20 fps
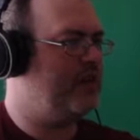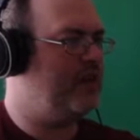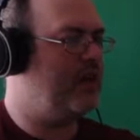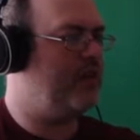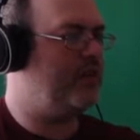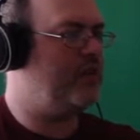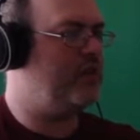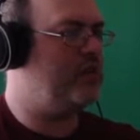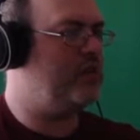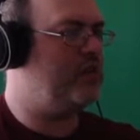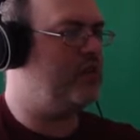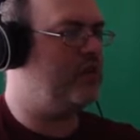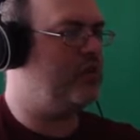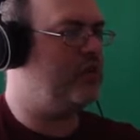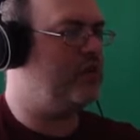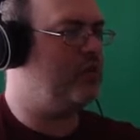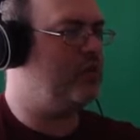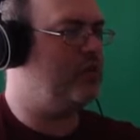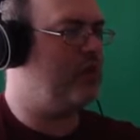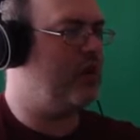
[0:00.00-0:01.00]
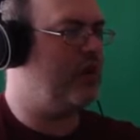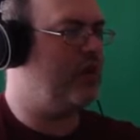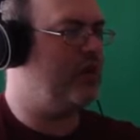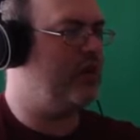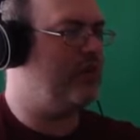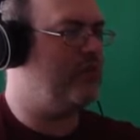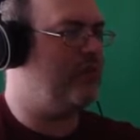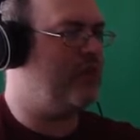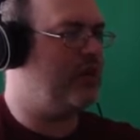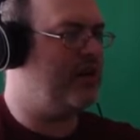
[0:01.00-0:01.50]
Left control while
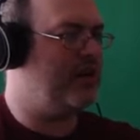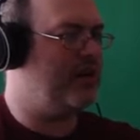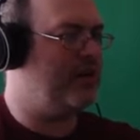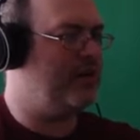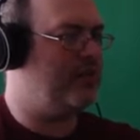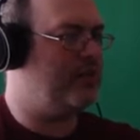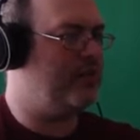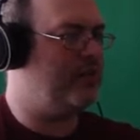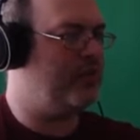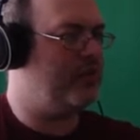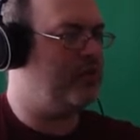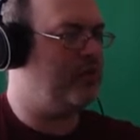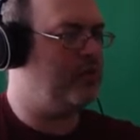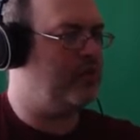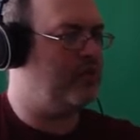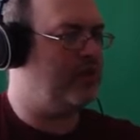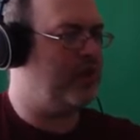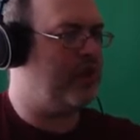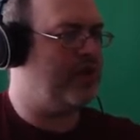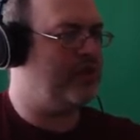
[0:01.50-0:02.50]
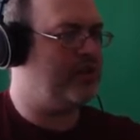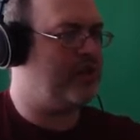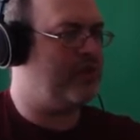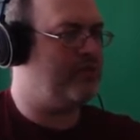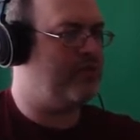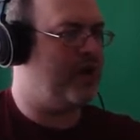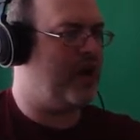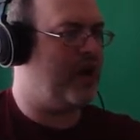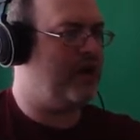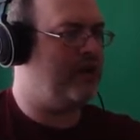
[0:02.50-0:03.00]
in midair to pull your legs
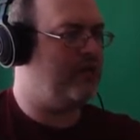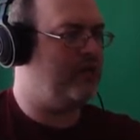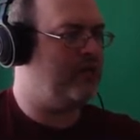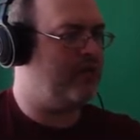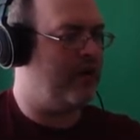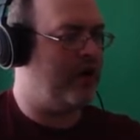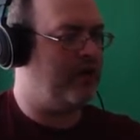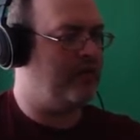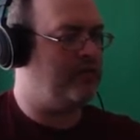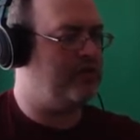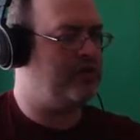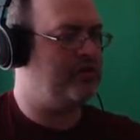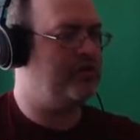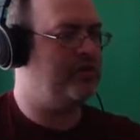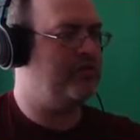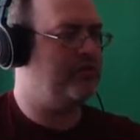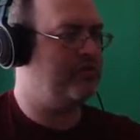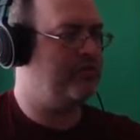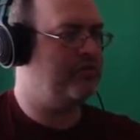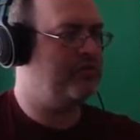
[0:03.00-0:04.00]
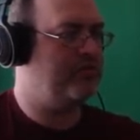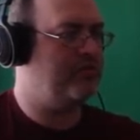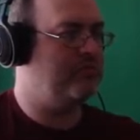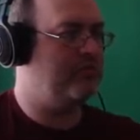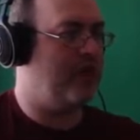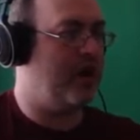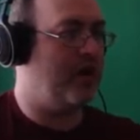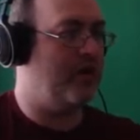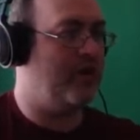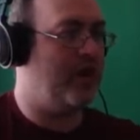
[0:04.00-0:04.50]
up and crouch.
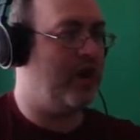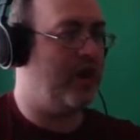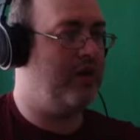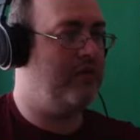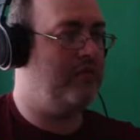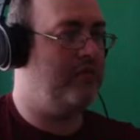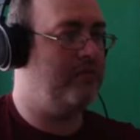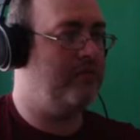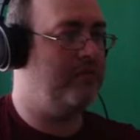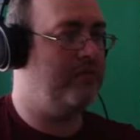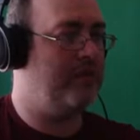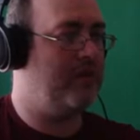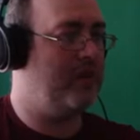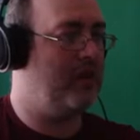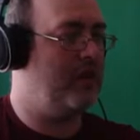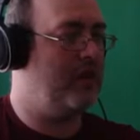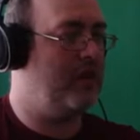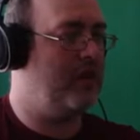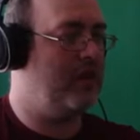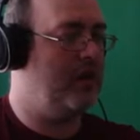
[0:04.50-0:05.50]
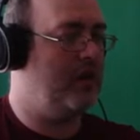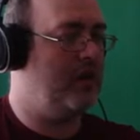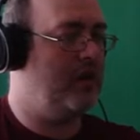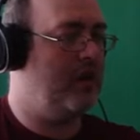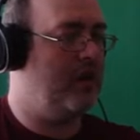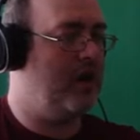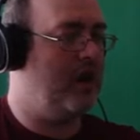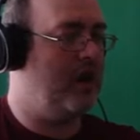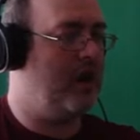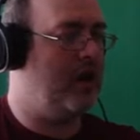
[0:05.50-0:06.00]
Okay.
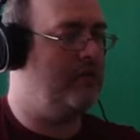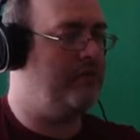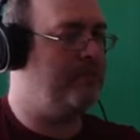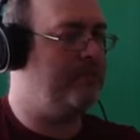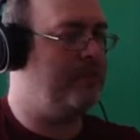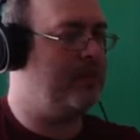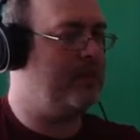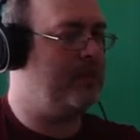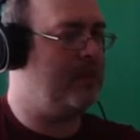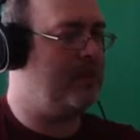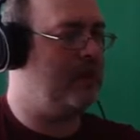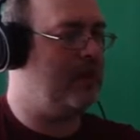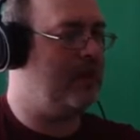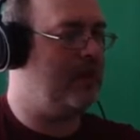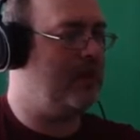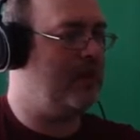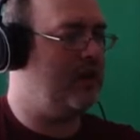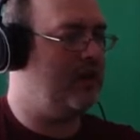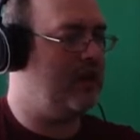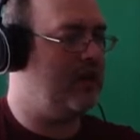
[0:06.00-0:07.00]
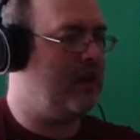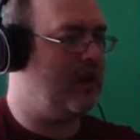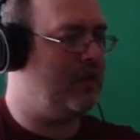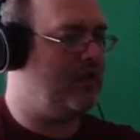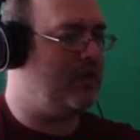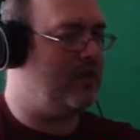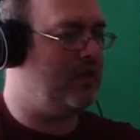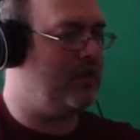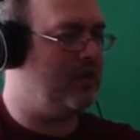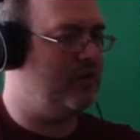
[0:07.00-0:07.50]
Huh? There
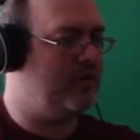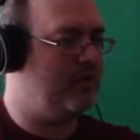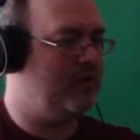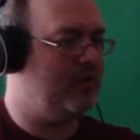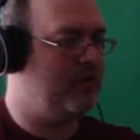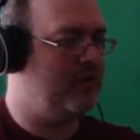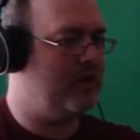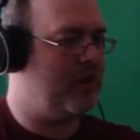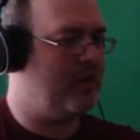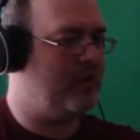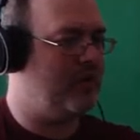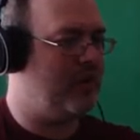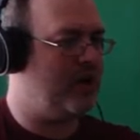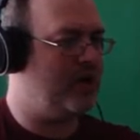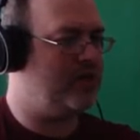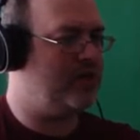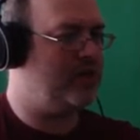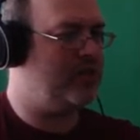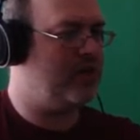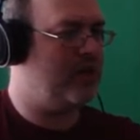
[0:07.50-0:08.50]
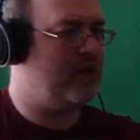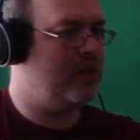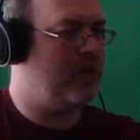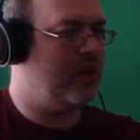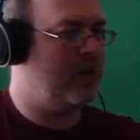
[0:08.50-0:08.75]
we go. That works.